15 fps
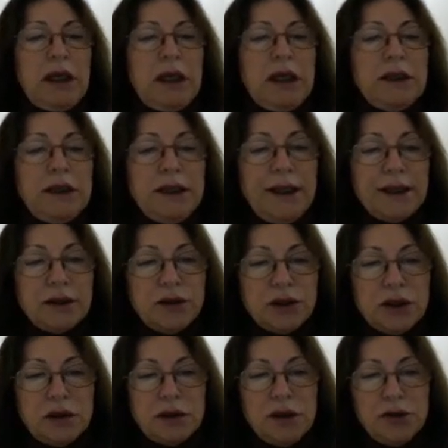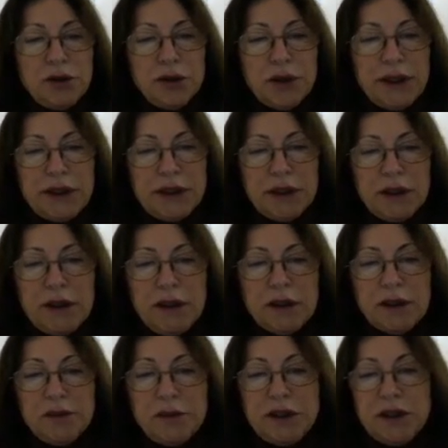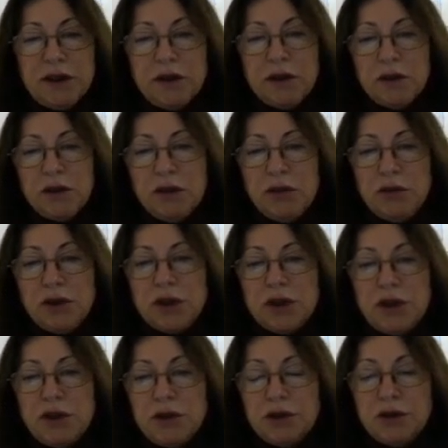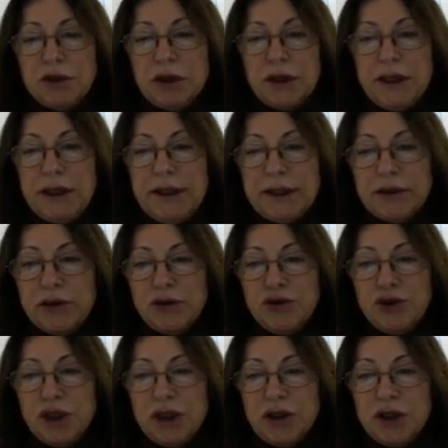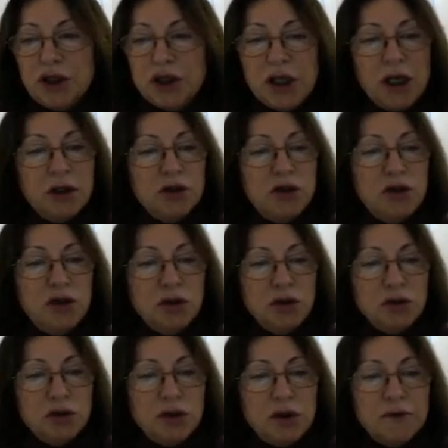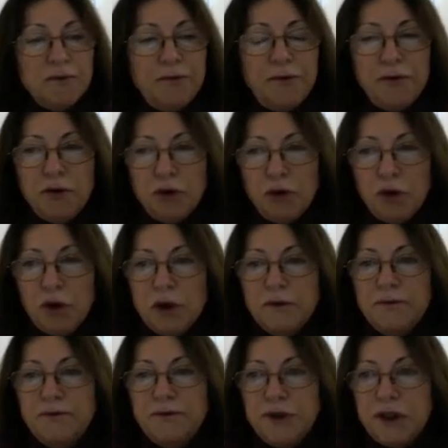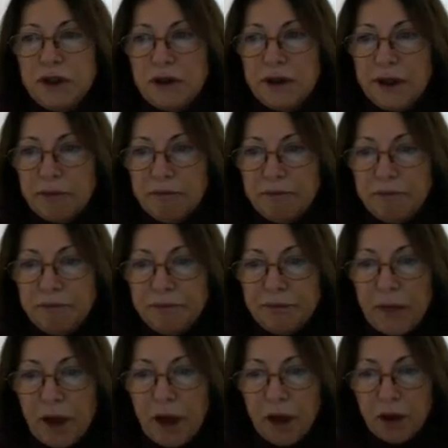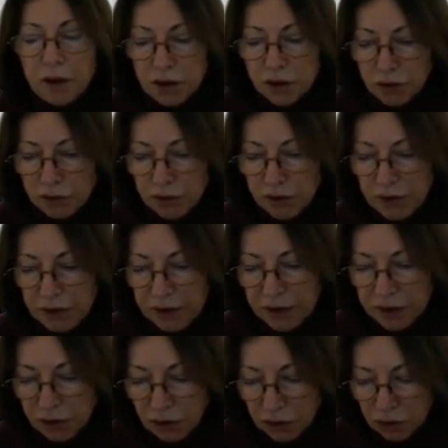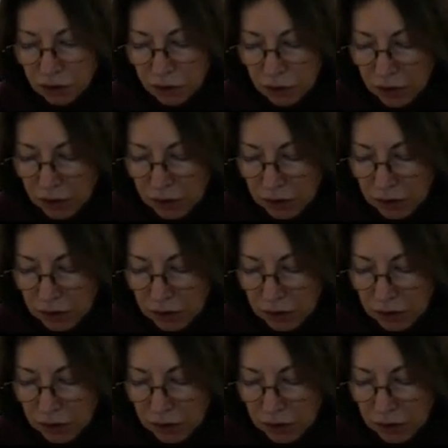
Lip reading: an electrical insulator is a material whose internal electric charges don't flow freely. So there is no